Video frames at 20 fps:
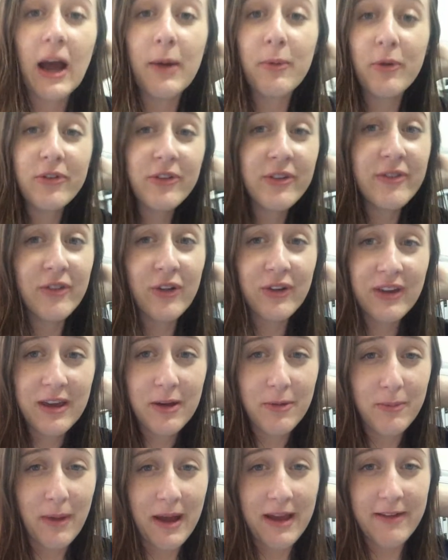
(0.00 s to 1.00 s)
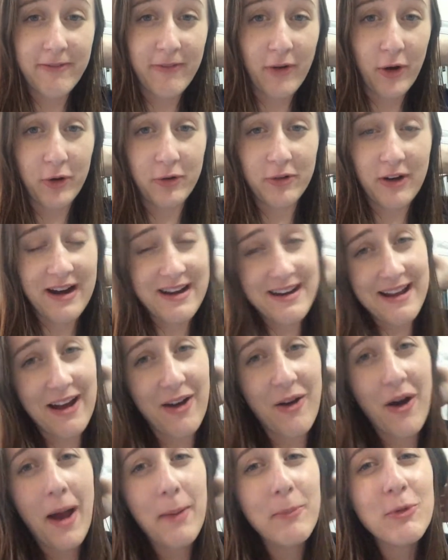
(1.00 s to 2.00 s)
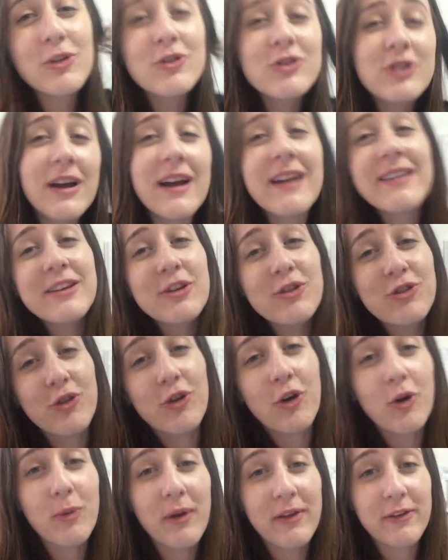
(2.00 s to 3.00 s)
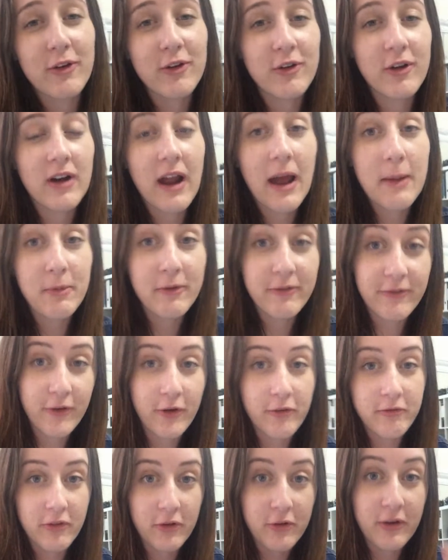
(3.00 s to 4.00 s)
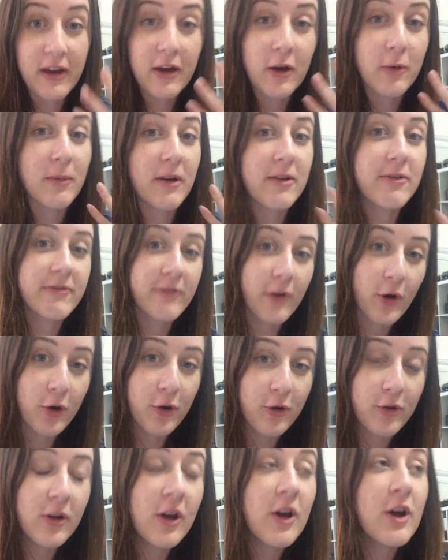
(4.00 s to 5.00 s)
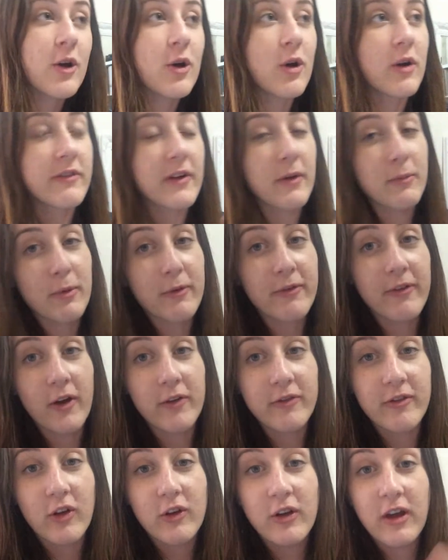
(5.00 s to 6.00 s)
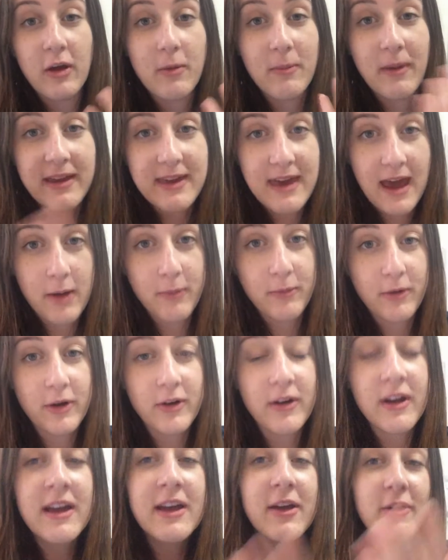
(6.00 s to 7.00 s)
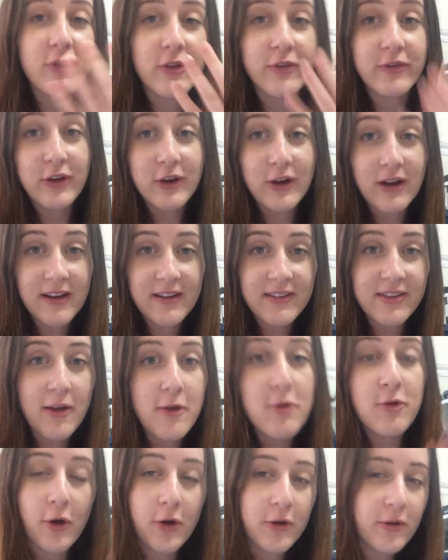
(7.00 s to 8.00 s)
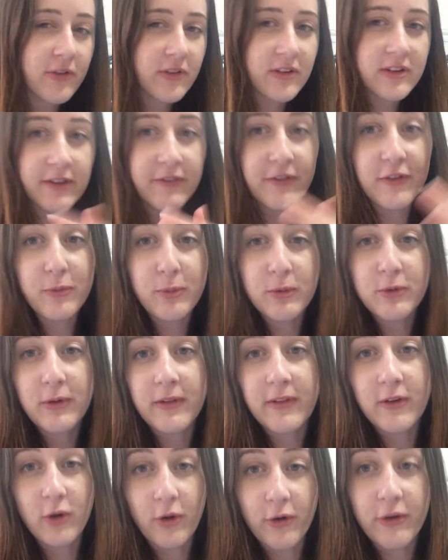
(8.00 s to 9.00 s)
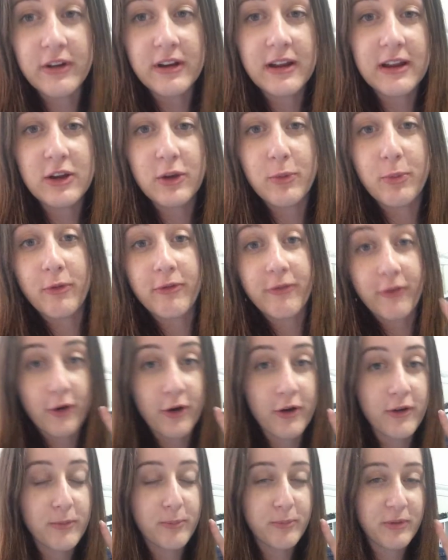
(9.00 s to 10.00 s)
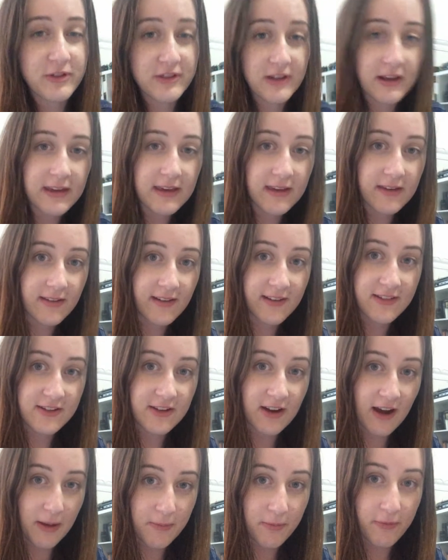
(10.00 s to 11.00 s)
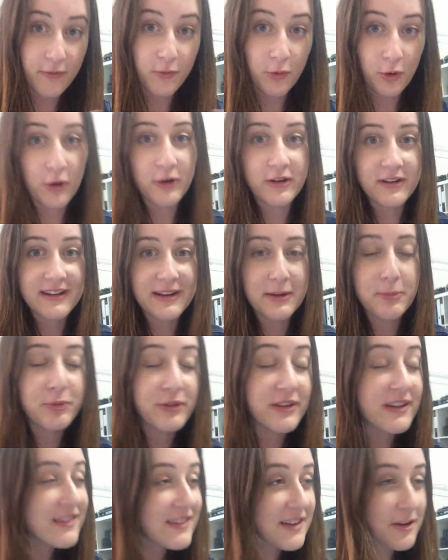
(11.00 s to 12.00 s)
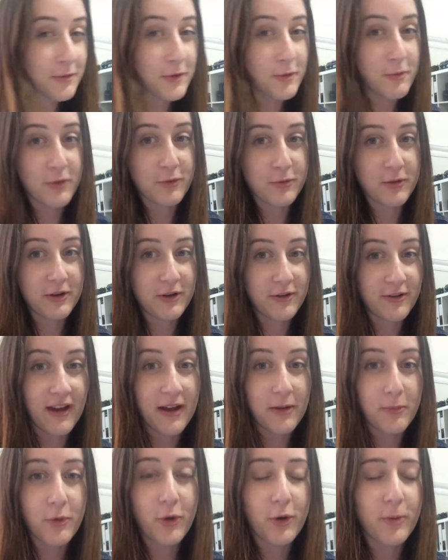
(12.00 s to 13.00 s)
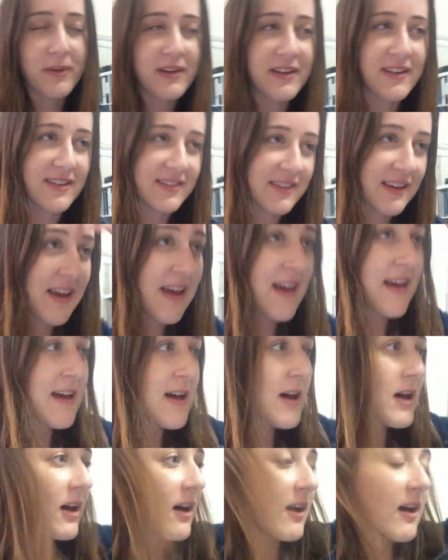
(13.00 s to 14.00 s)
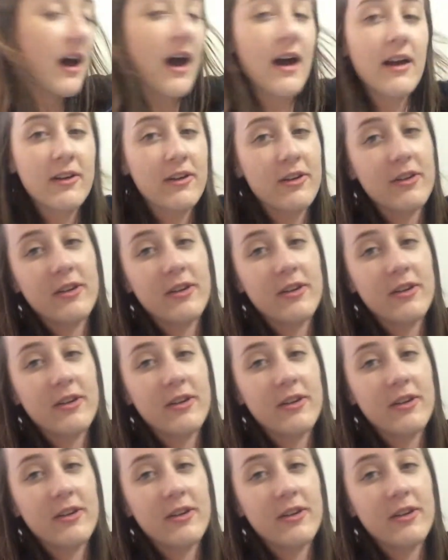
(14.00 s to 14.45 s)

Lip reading: I'm also vlogging on my phone right now. I'm not entirely sure whether or not I prefer vlogging on my phone or if I prefer vlogging on my camera. So if you guys notice a difference between the quality and you prefer a particular type of quality, please tell me which one you like more, because I